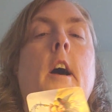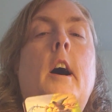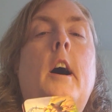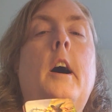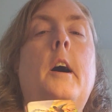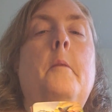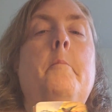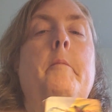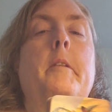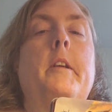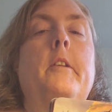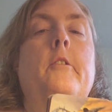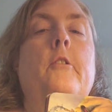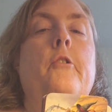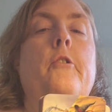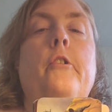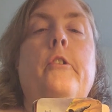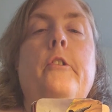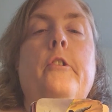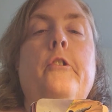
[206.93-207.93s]
Um, in the
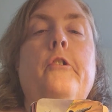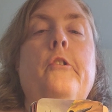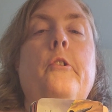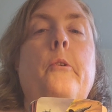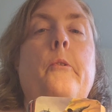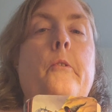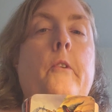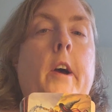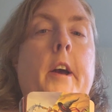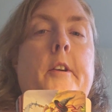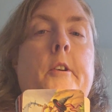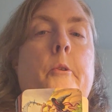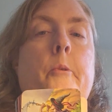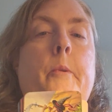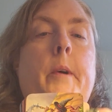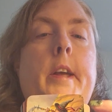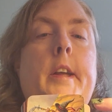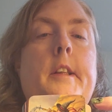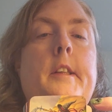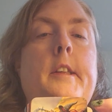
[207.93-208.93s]
traditional
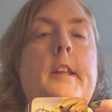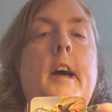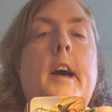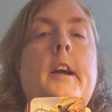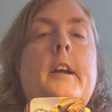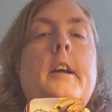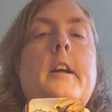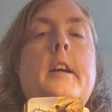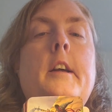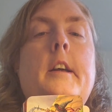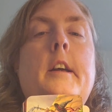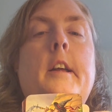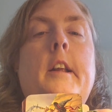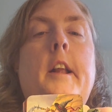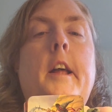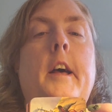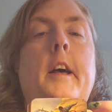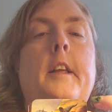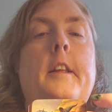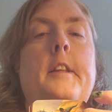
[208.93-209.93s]
Rider-Waite deck, it
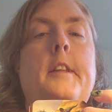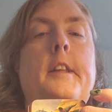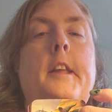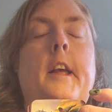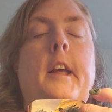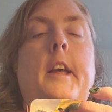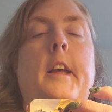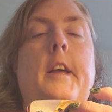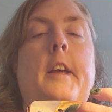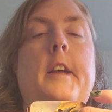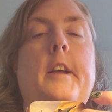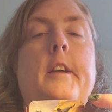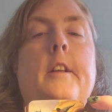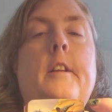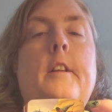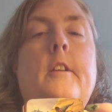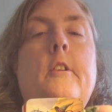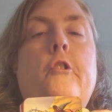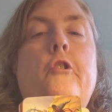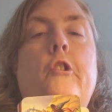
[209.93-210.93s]
has
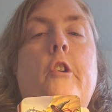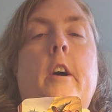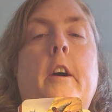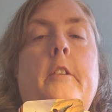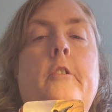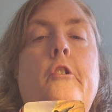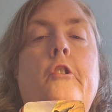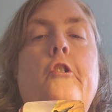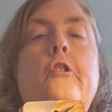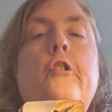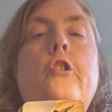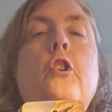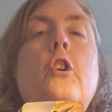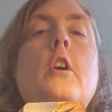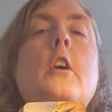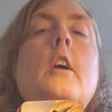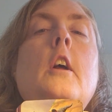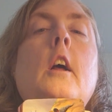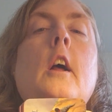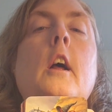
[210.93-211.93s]
a judge
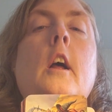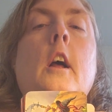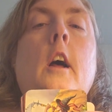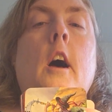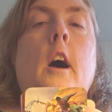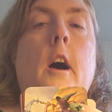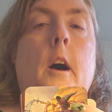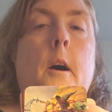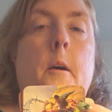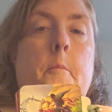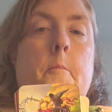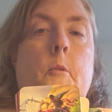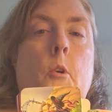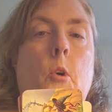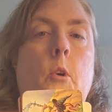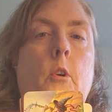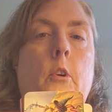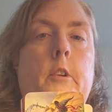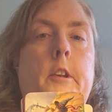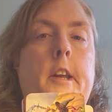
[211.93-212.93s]
um,
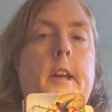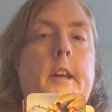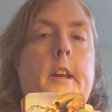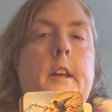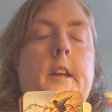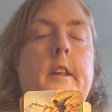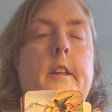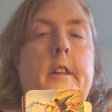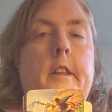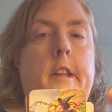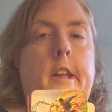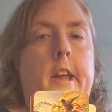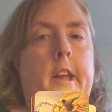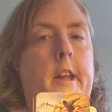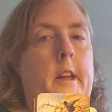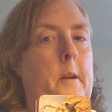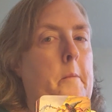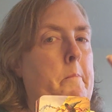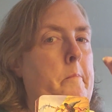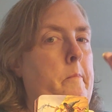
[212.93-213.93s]
holding
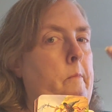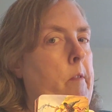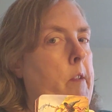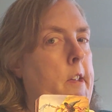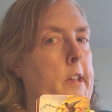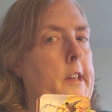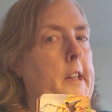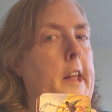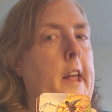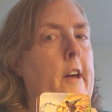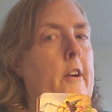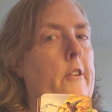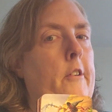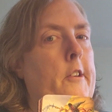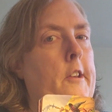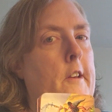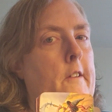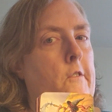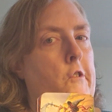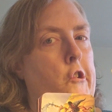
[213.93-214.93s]
the
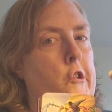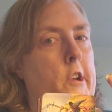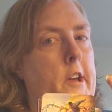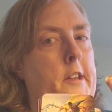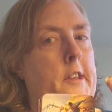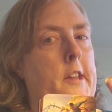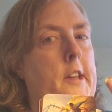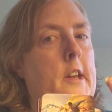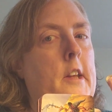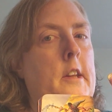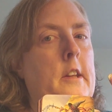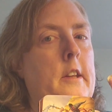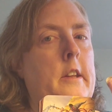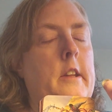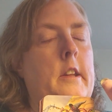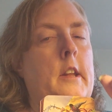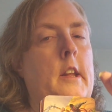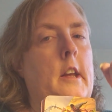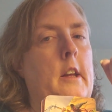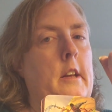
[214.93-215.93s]
scales of
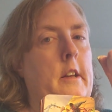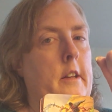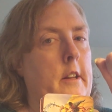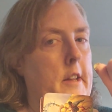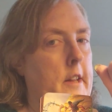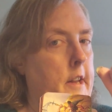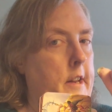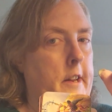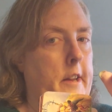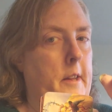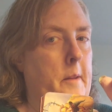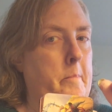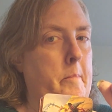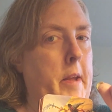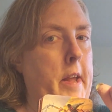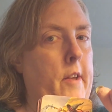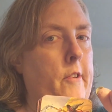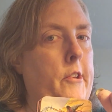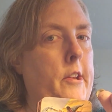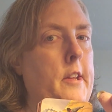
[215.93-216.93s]
justice and it is
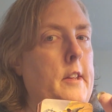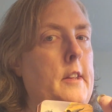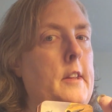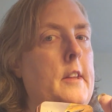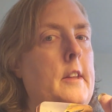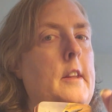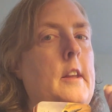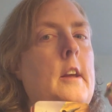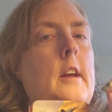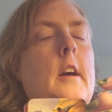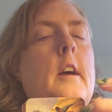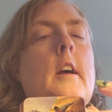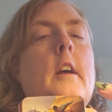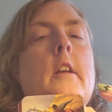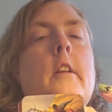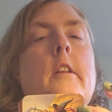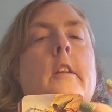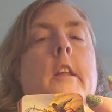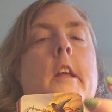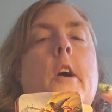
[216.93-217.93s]
balanced.
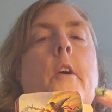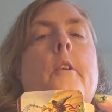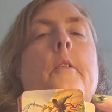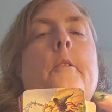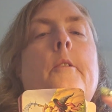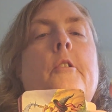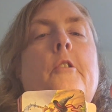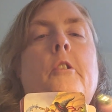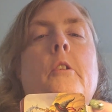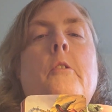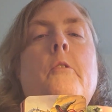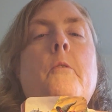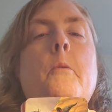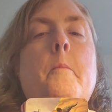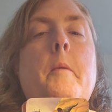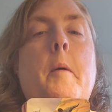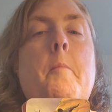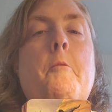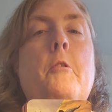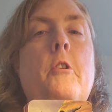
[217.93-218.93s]
So just
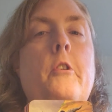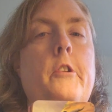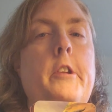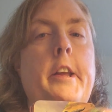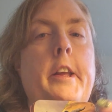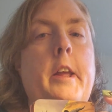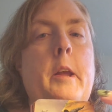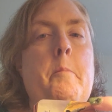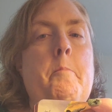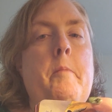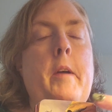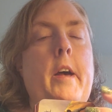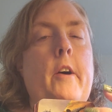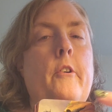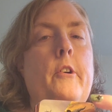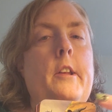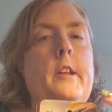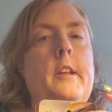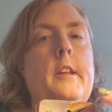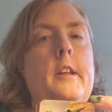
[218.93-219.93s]
remember to keep
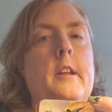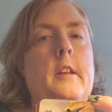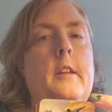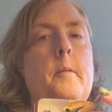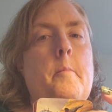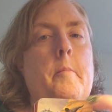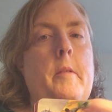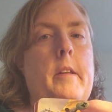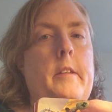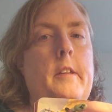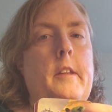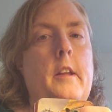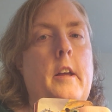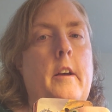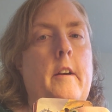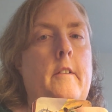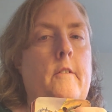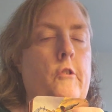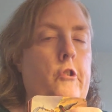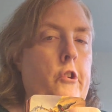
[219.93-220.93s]
balance in the month
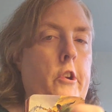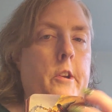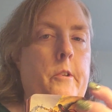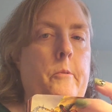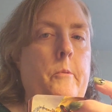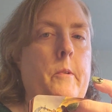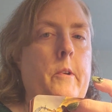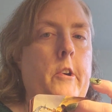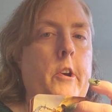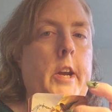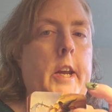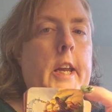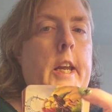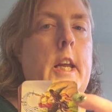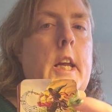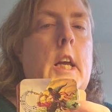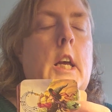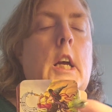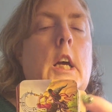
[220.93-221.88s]
of January.